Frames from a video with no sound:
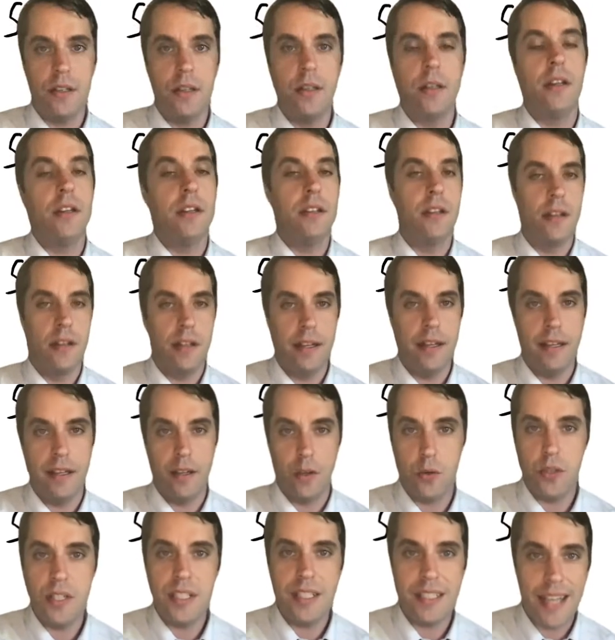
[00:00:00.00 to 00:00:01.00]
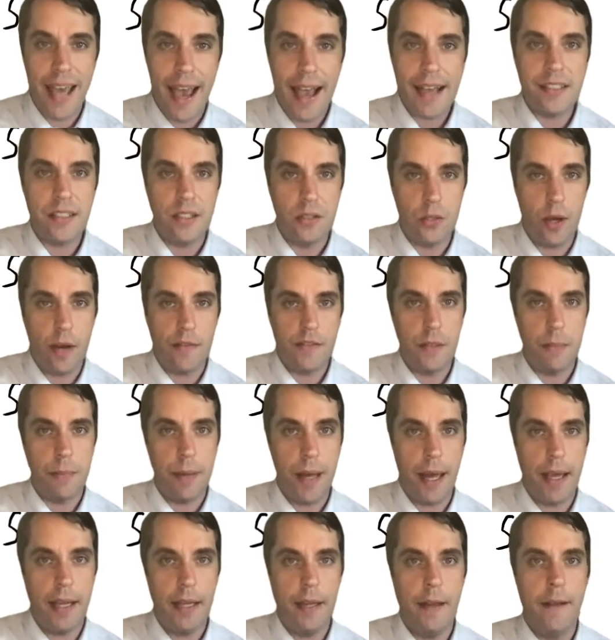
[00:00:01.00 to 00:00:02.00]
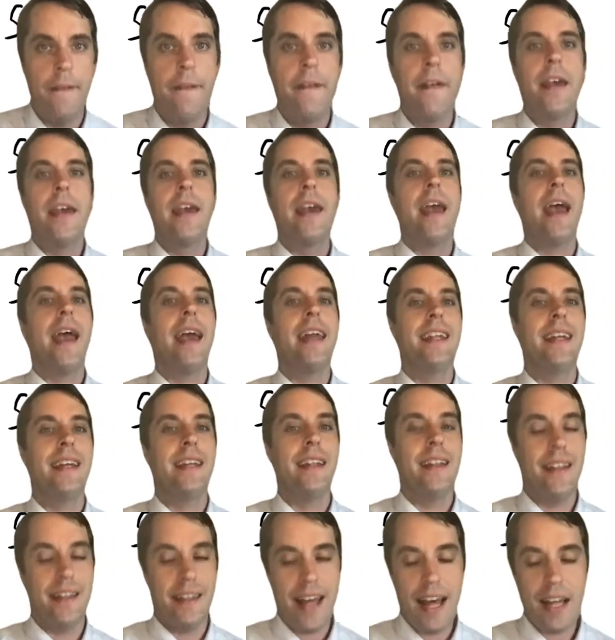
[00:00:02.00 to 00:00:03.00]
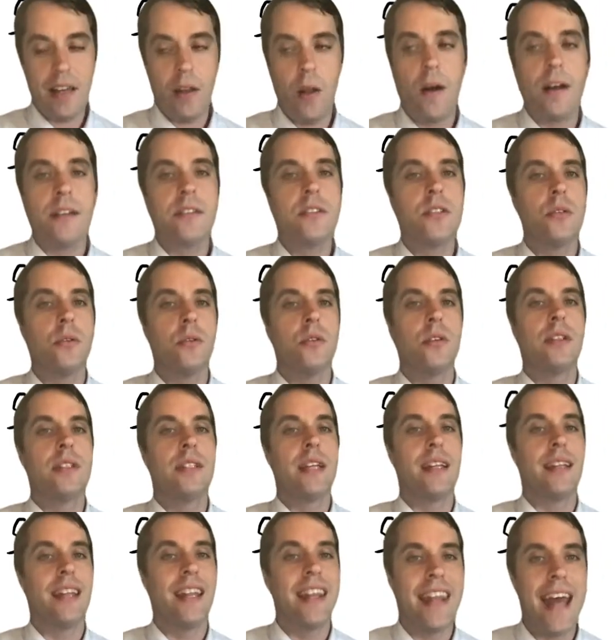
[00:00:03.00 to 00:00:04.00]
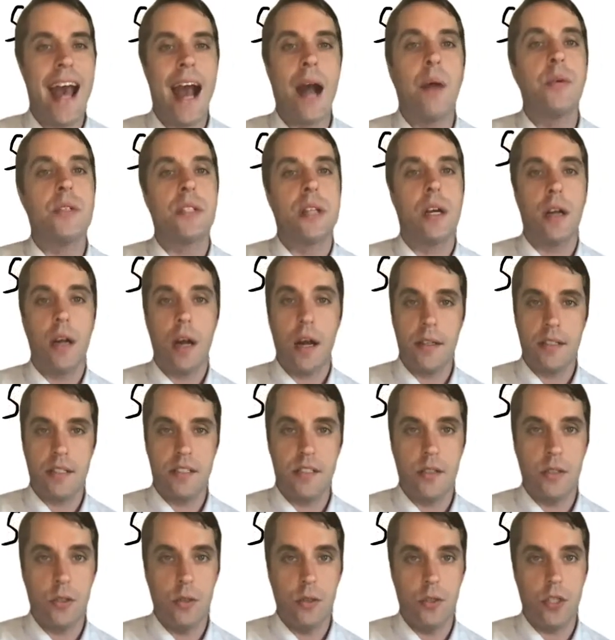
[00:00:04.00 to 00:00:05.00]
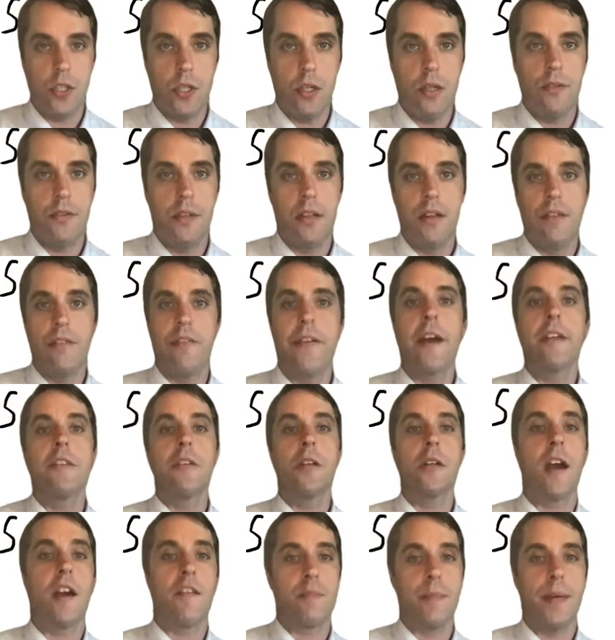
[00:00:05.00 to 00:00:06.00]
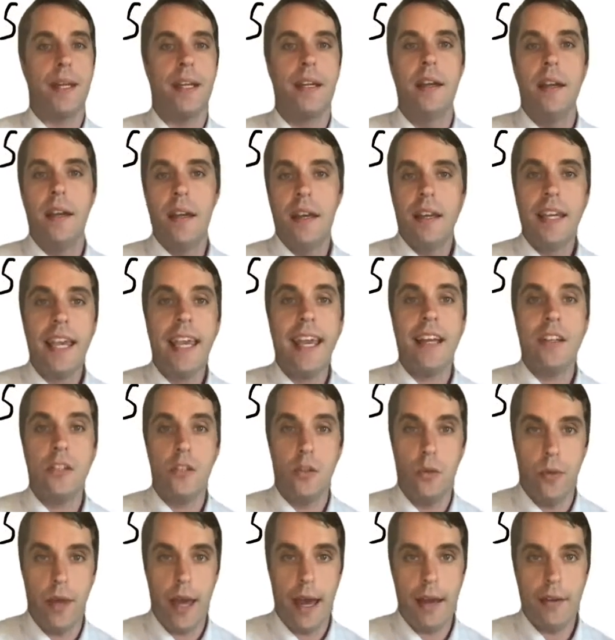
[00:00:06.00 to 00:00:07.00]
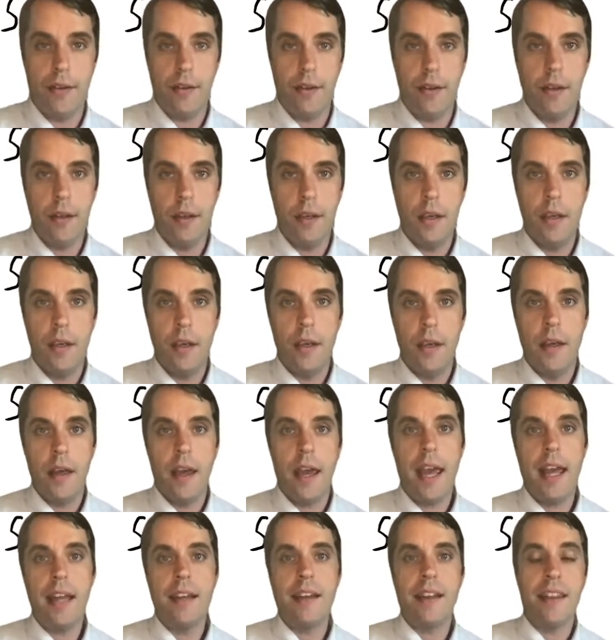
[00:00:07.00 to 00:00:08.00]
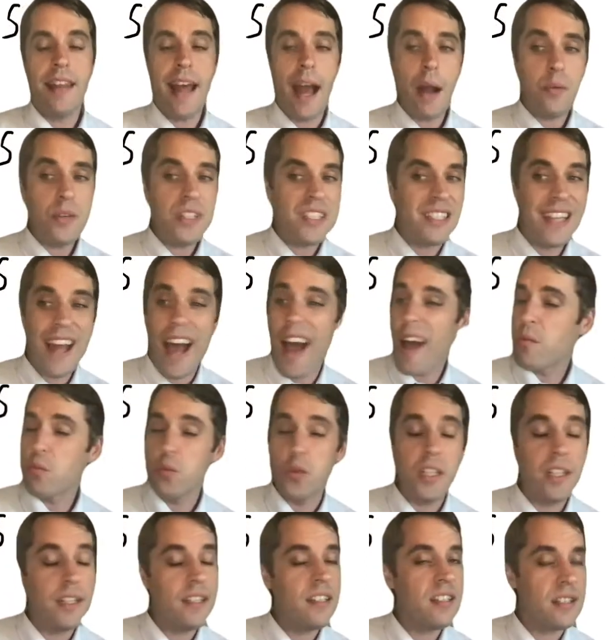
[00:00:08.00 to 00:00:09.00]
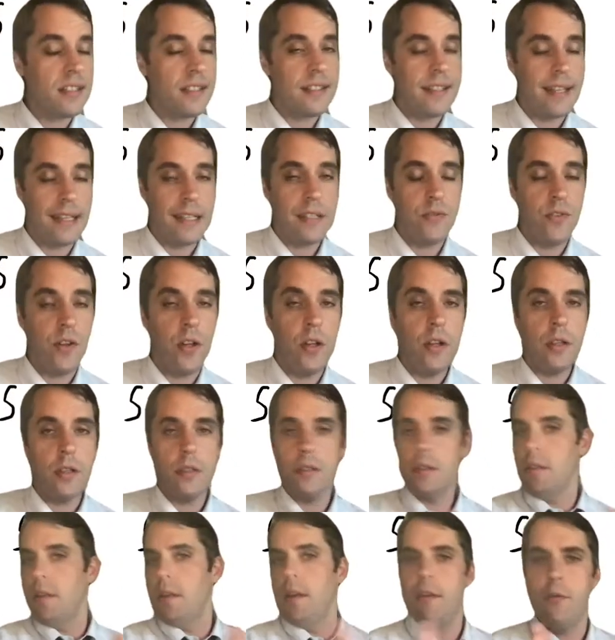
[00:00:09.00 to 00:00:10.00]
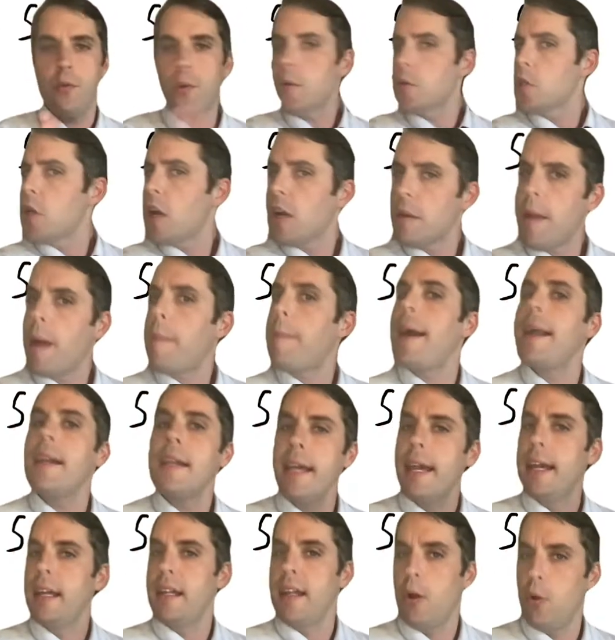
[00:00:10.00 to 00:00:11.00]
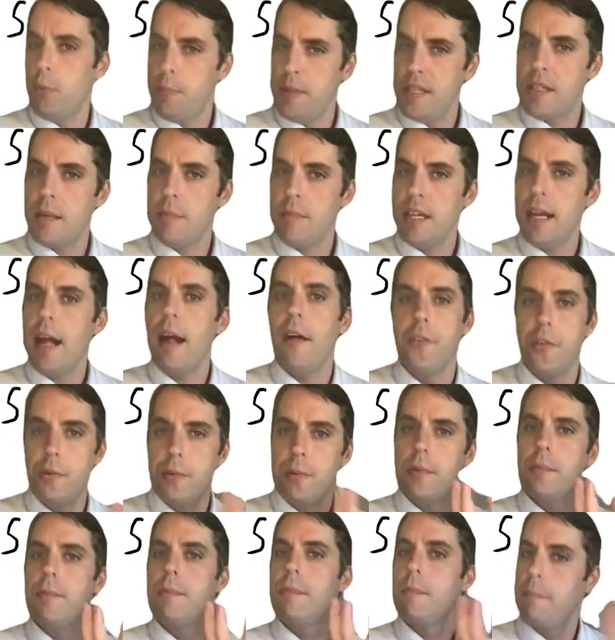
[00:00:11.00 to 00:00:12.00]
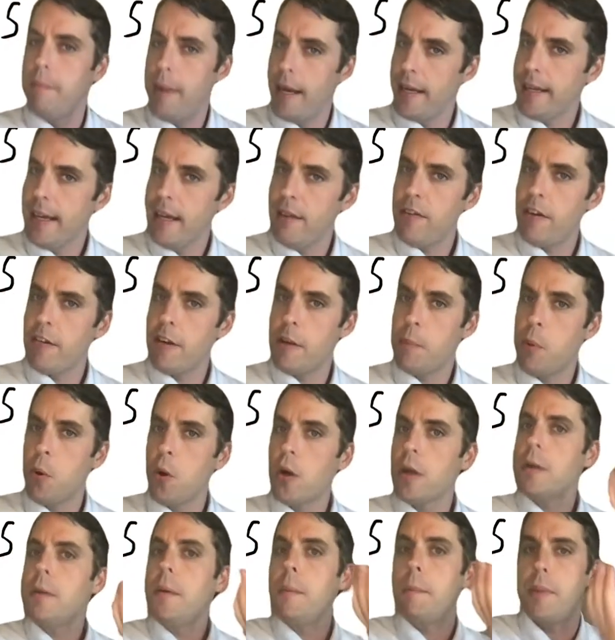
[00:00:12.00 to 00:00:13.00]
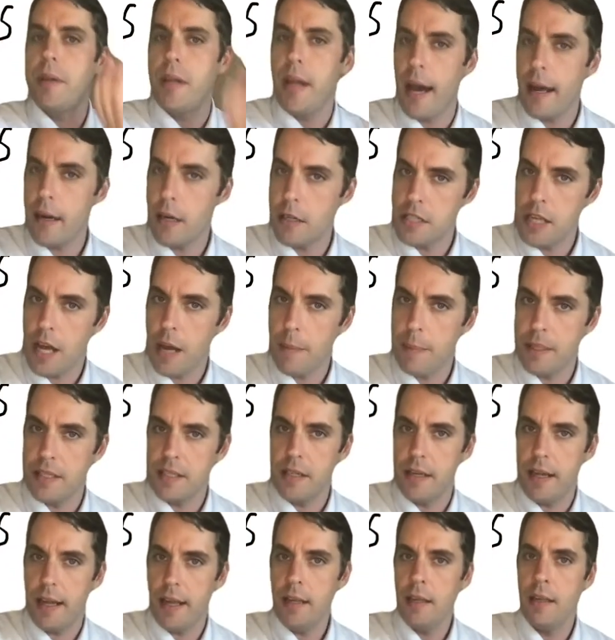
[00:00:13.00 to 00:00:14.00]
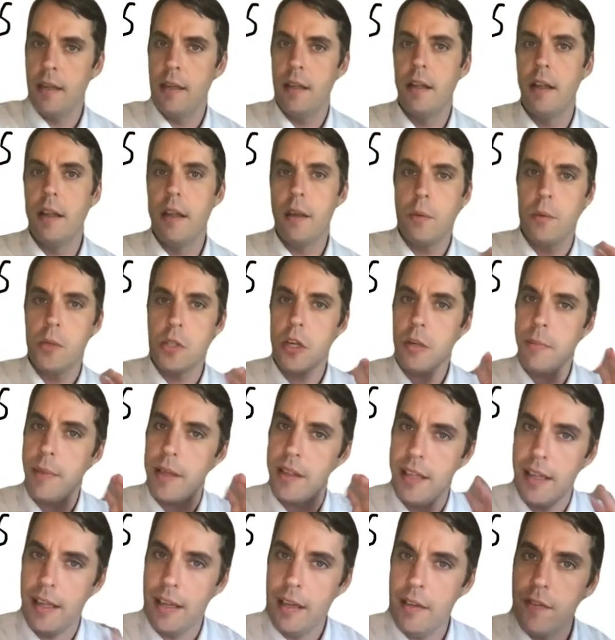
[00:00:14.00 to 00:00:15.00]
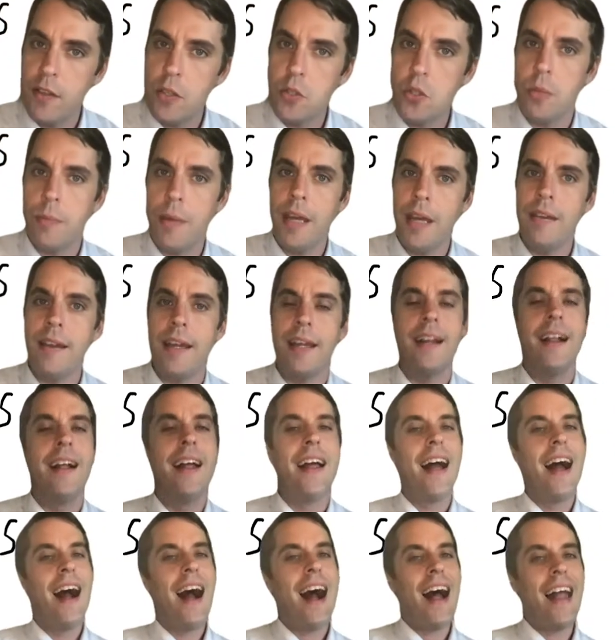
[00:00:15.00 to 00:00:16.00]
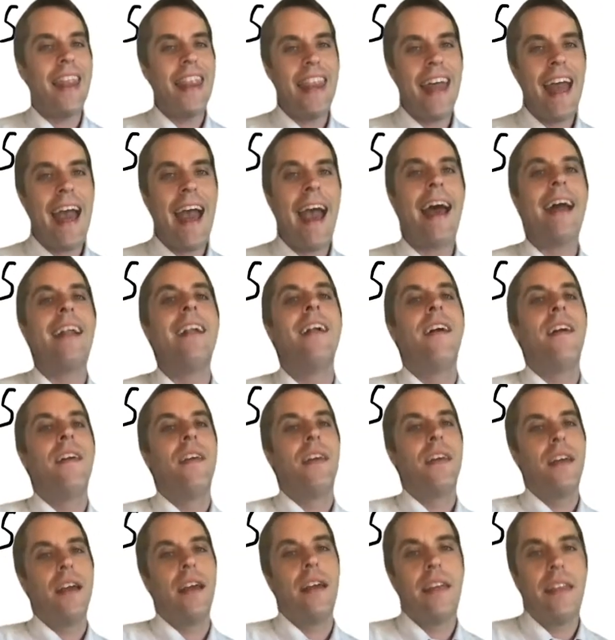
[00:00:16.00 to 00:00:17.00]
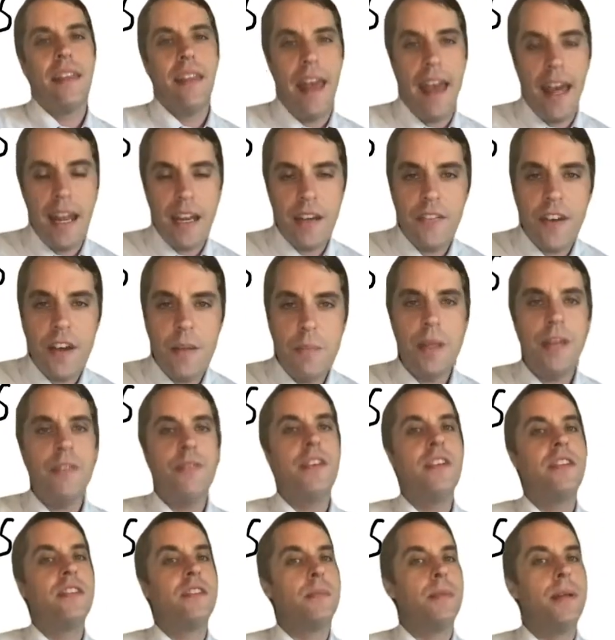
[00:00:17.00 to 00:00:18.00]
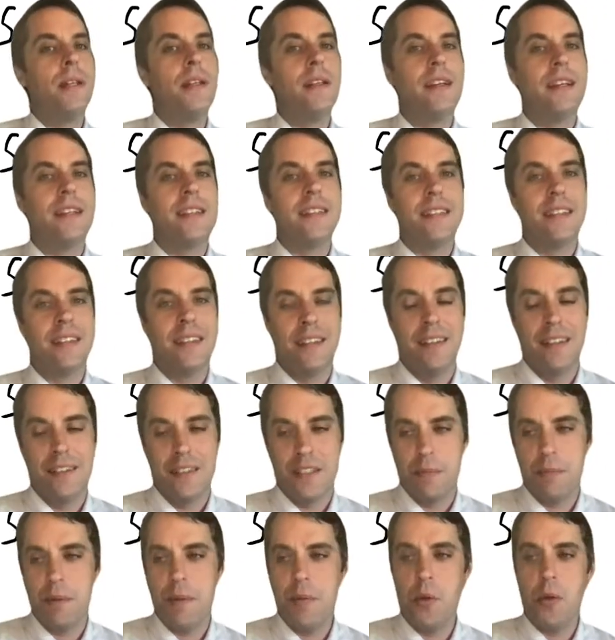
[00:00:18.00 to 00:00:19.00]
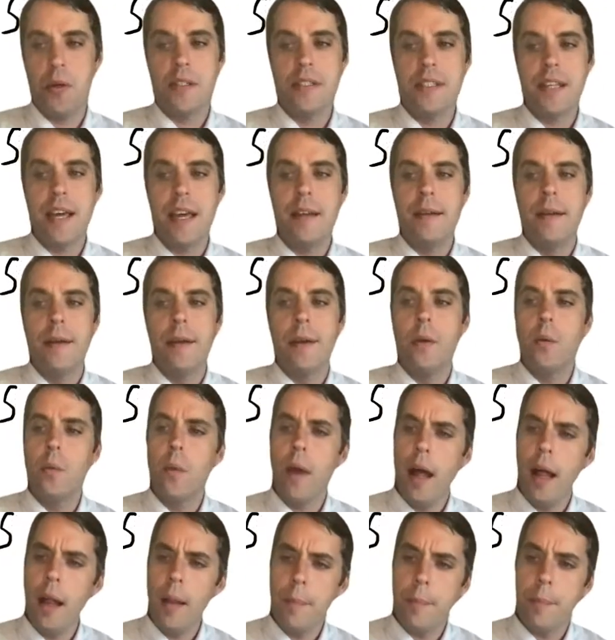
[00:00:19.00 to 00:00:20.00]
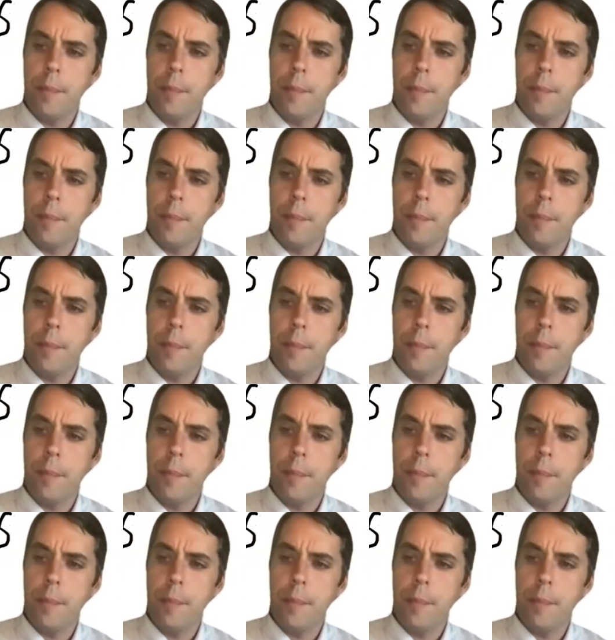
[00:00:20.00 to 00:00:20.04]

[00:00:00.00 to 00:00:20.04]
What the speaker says: the increased taxes you have to pay. And that lawsuit said that that was unconstitutional, that the federal government can't do that. And that was not really successful. If we were talking about Medicaid, that would be something else. Medicaid, very important, but not our topic today. We're talking about the individual mandate. On that, NFIB v. Sebelius, the Supreme Court said, well,